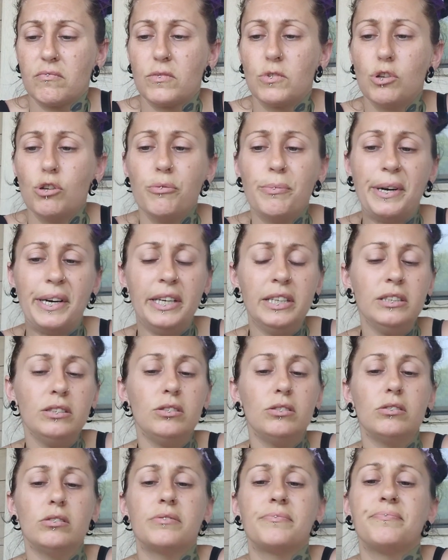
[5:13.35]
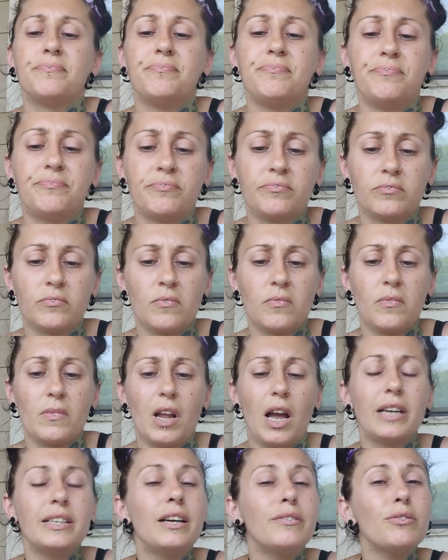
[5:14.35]
2 minutes.
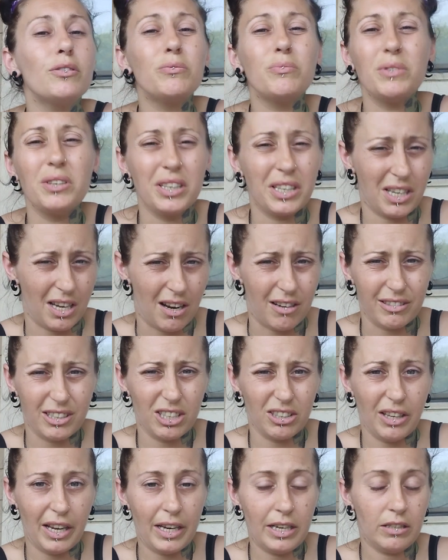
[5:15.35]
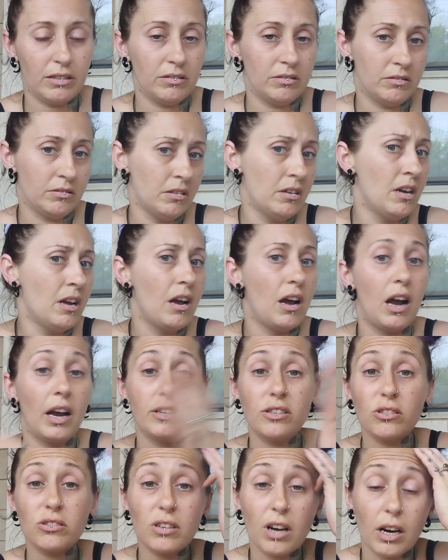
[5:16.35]
I never really calculate. I
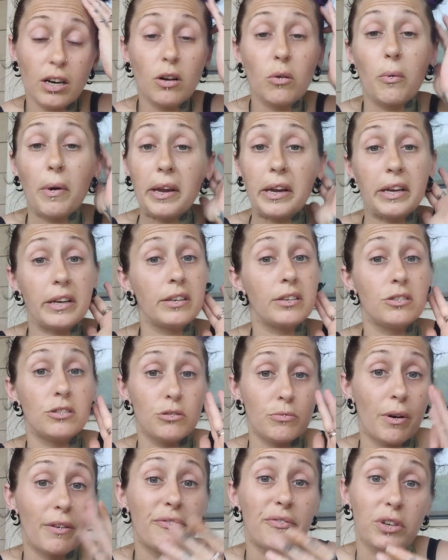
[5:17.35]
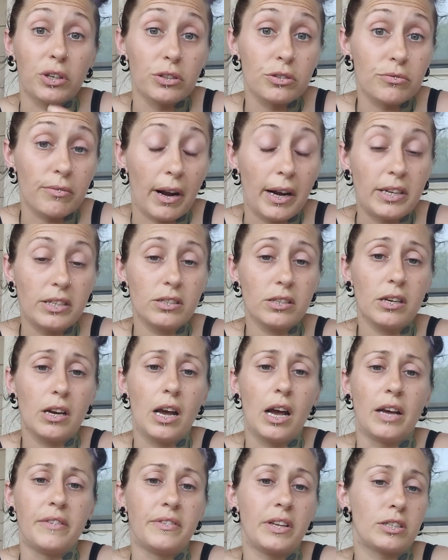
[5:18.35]
just kind of wing it and do what feels right,
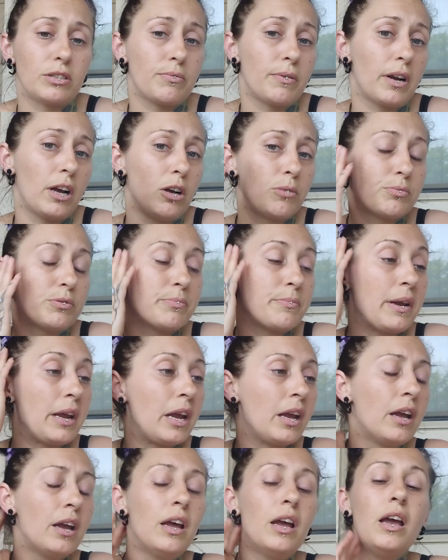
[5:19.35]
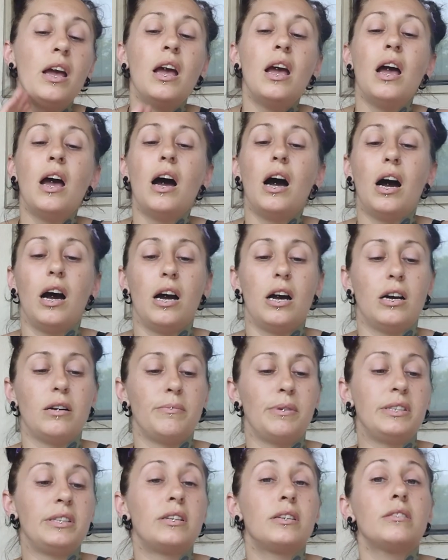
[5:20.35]
and that's what helps me.
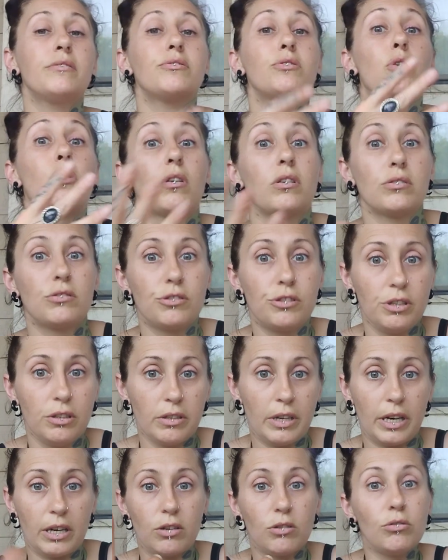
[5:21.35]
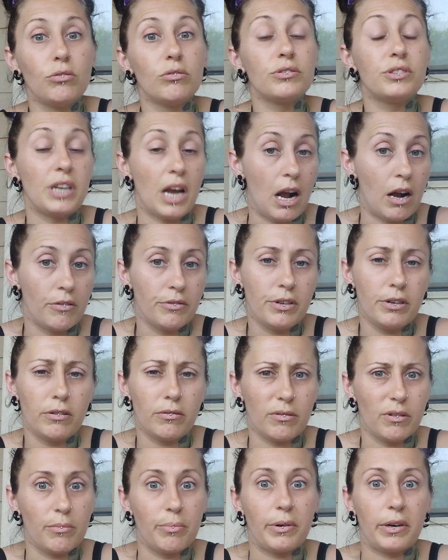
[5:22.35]
And then, of course, you let it cool down. You
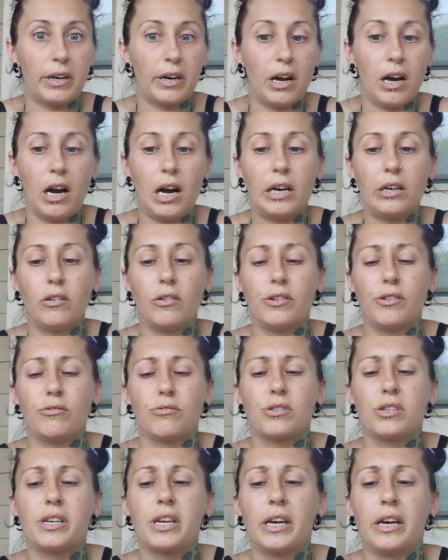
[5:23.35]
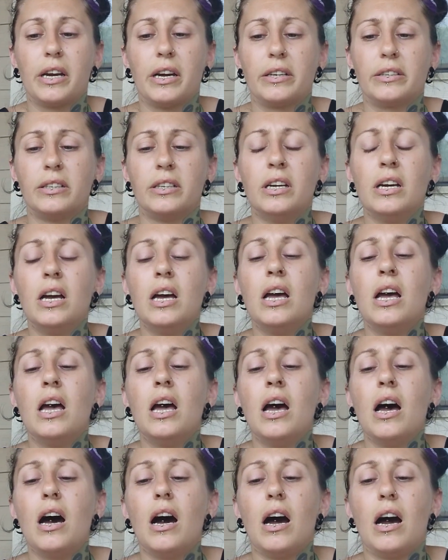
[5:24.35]
don't want to put it hot on your skin,
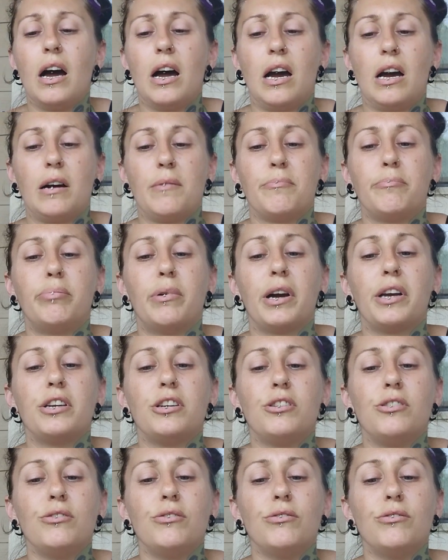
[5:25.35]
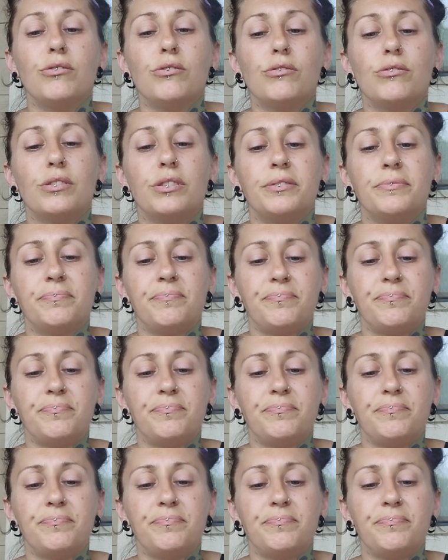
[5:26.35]
but you